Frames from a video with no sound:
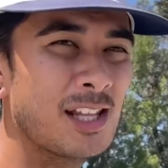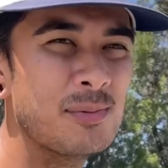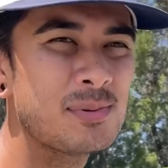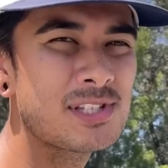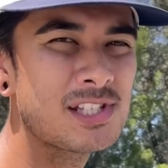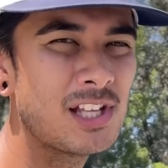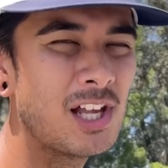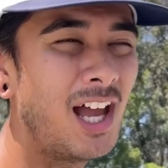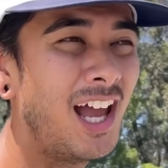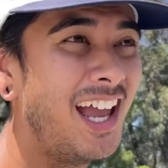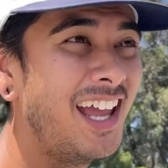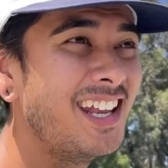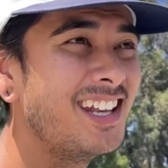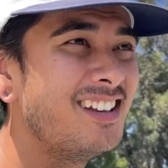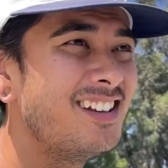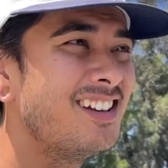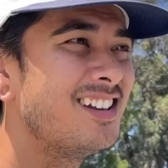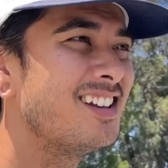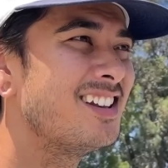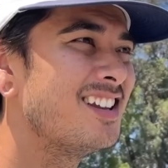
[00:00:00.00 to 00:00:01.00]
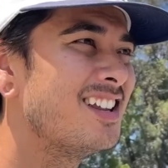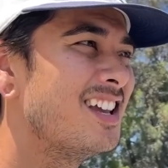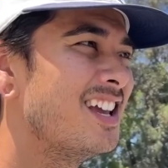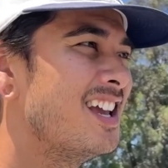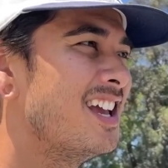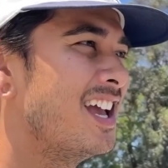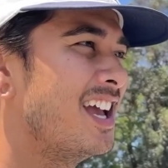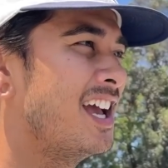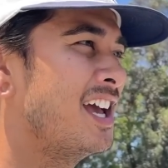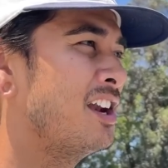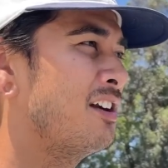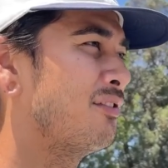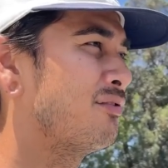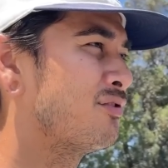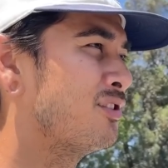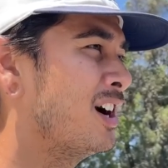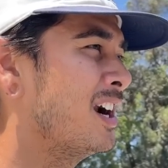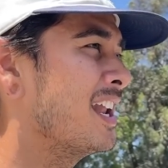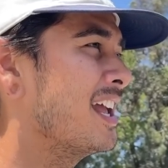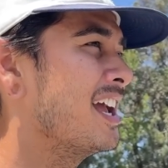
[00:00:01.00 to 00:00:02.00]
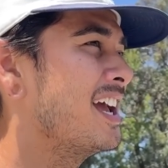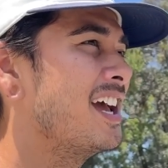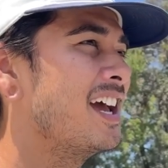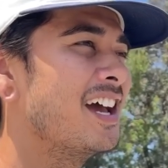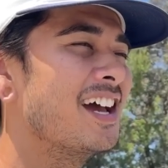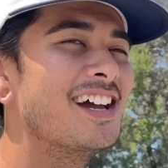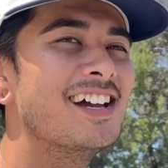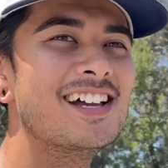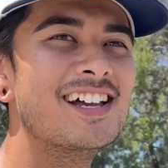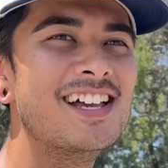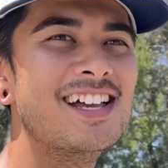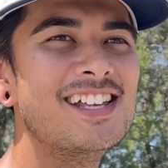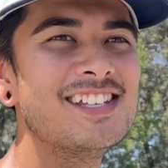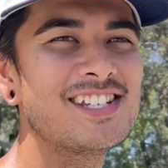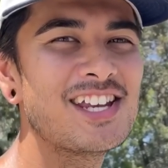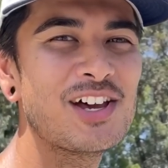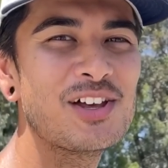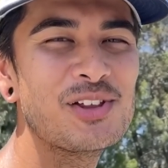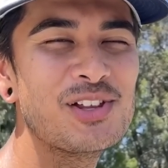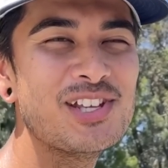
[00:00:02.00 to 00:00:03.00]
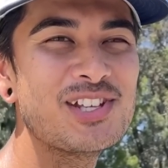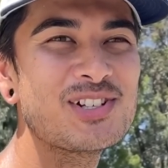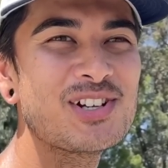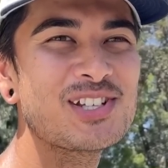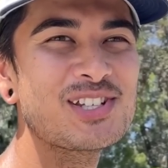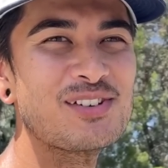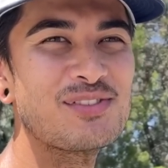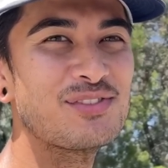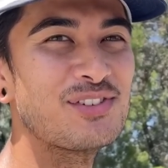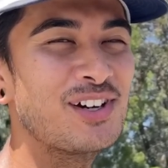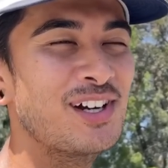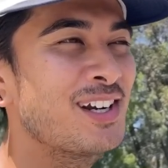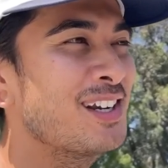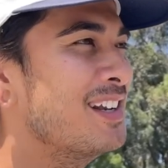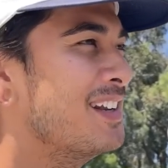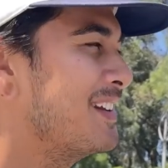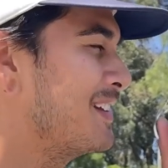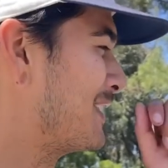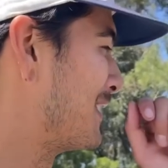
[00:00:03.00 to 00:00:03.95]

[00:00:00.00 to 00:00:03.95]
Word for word: lip slide and a front air. See how these tricks are front?